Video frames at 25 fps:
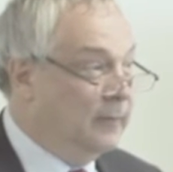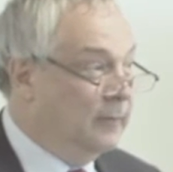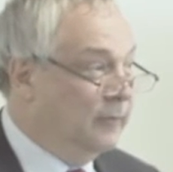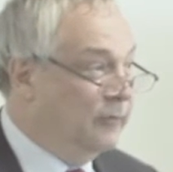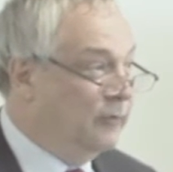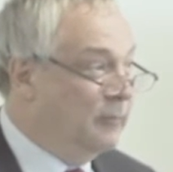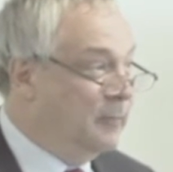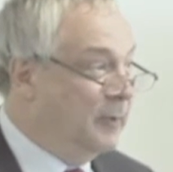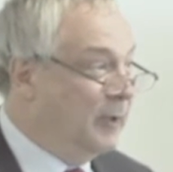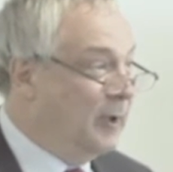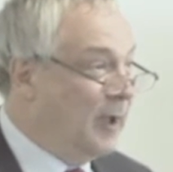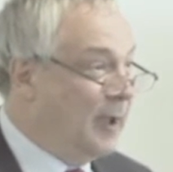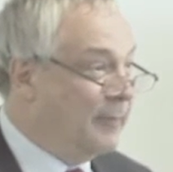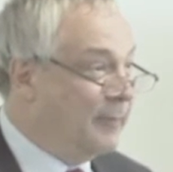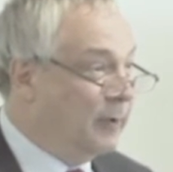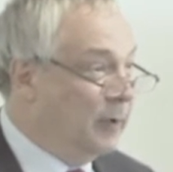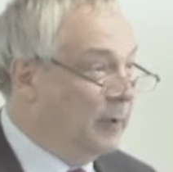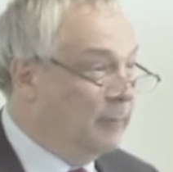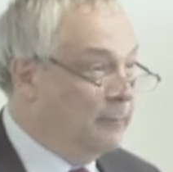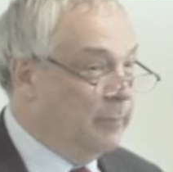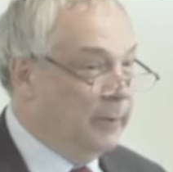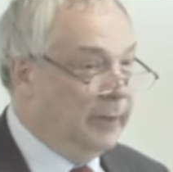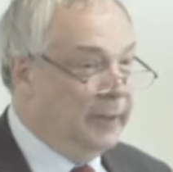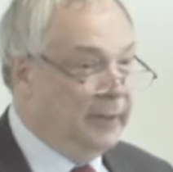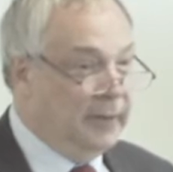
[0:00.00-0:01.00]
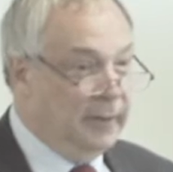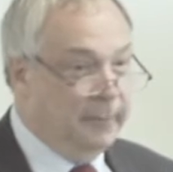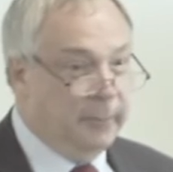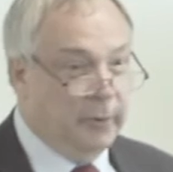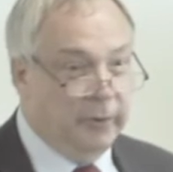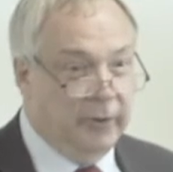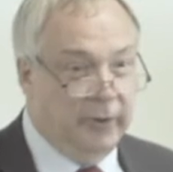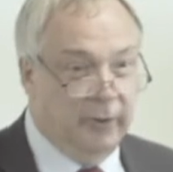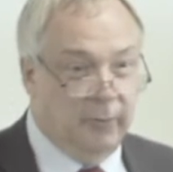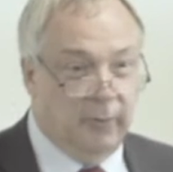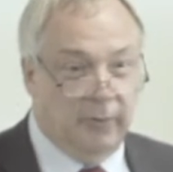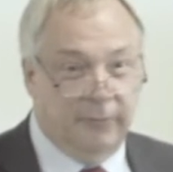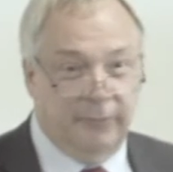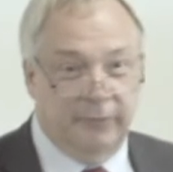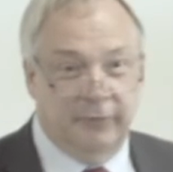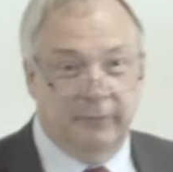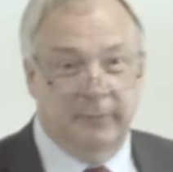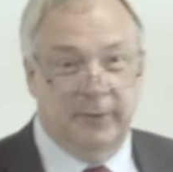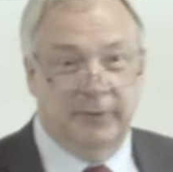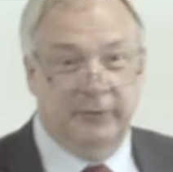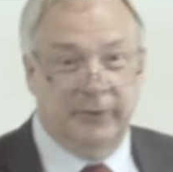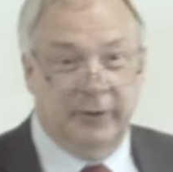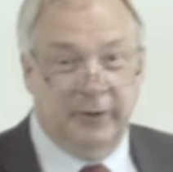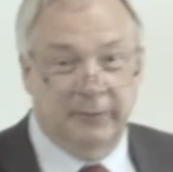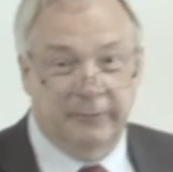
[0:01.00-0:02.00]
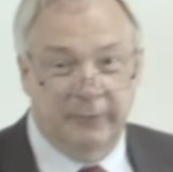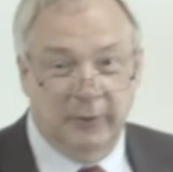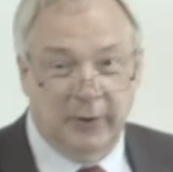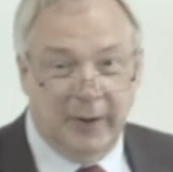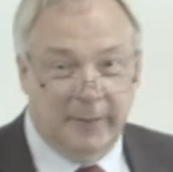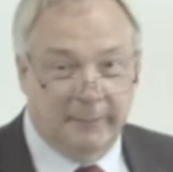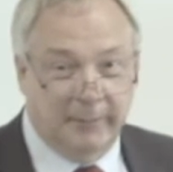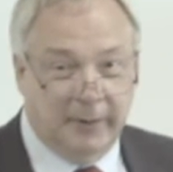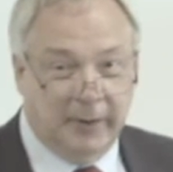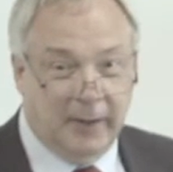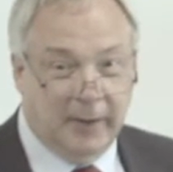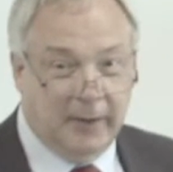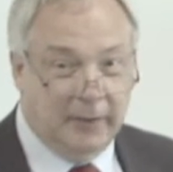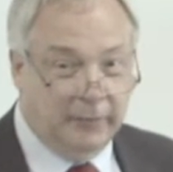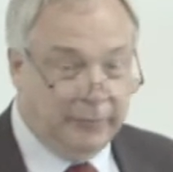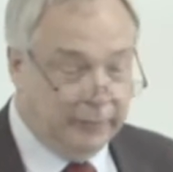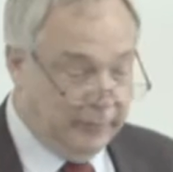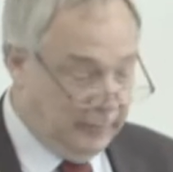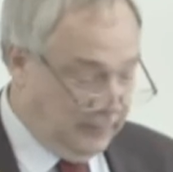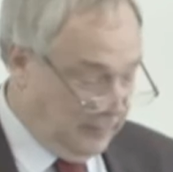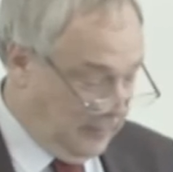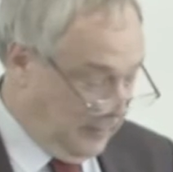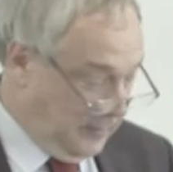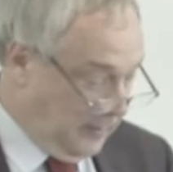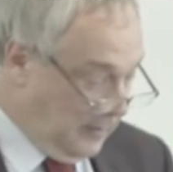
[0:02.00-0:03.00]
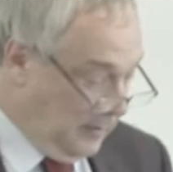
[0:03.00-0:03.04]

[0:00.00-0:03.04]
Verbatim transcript: assuming I haven't completely put you off submitting a full application.